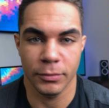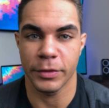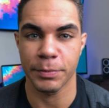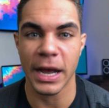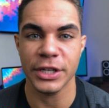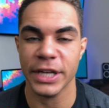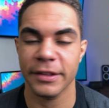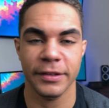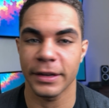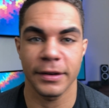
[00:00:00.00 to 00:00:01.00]
with
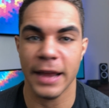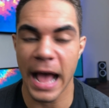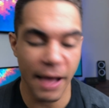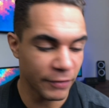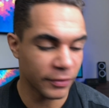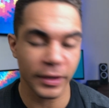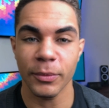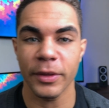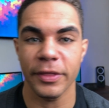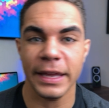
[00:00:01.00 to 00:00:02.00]
projects and obviously
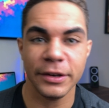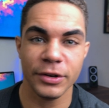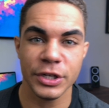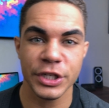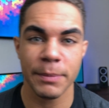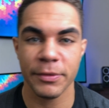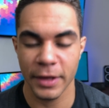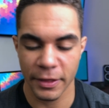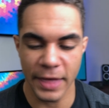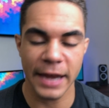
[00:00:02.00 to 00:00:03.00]
with internships.
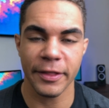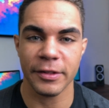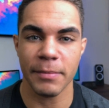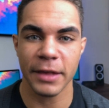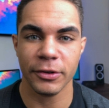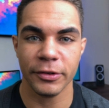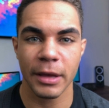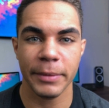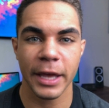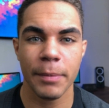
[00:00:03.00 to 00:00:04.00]
The end of the semester is
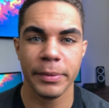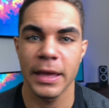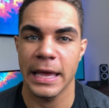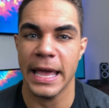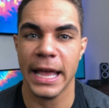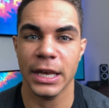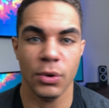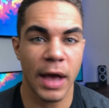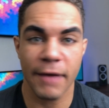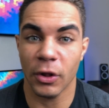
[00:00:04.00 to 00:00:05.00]
coming up and you
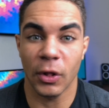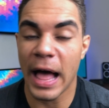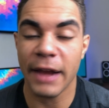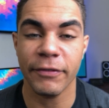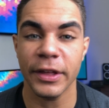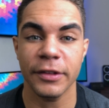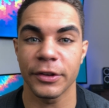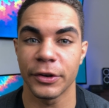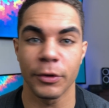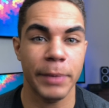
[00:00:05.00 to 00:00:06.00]
have a lot of things
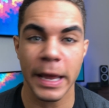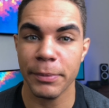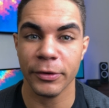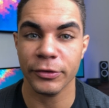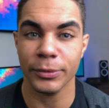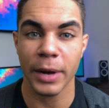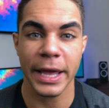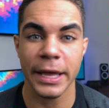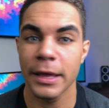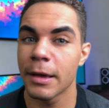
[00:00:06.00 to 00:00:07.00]
to do papers to
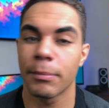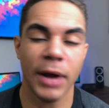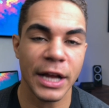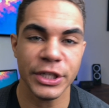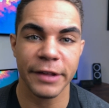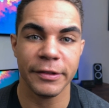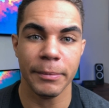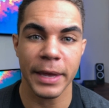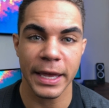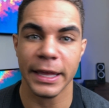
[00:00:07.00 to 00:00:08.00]
write, projects to
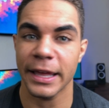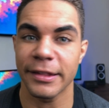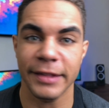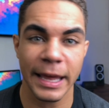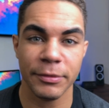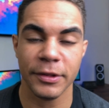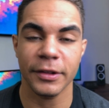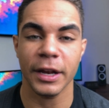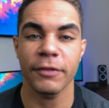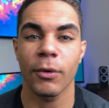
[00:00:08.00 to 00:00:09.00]
make, exams to
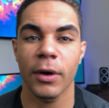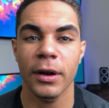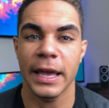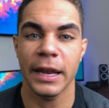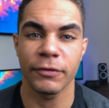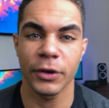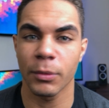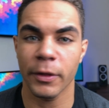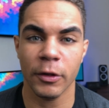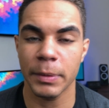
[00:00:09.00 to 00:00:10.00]
study for. And if you're
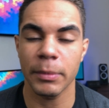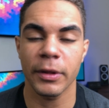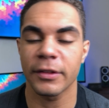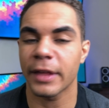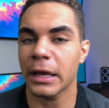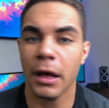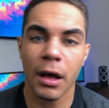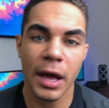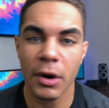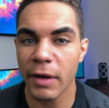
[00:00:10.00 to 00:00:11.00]
one of those people that's like, oh,
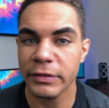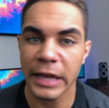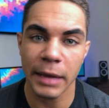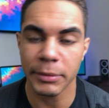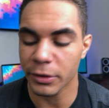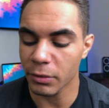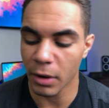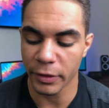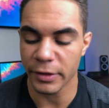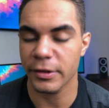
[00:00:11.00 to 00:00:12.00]
I don't have time to do
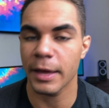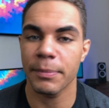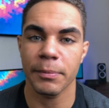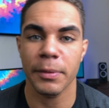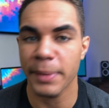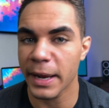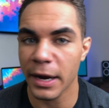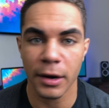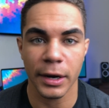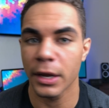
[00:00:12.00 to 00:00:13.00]
all these tips and
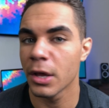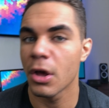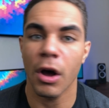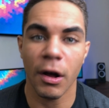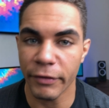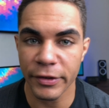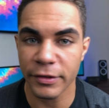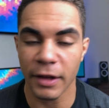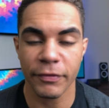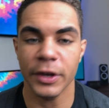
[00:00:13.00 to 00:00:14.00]
prepare and all of this
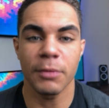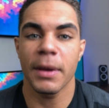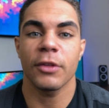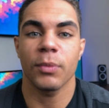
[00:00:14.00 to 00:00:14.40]
stuff, then you might as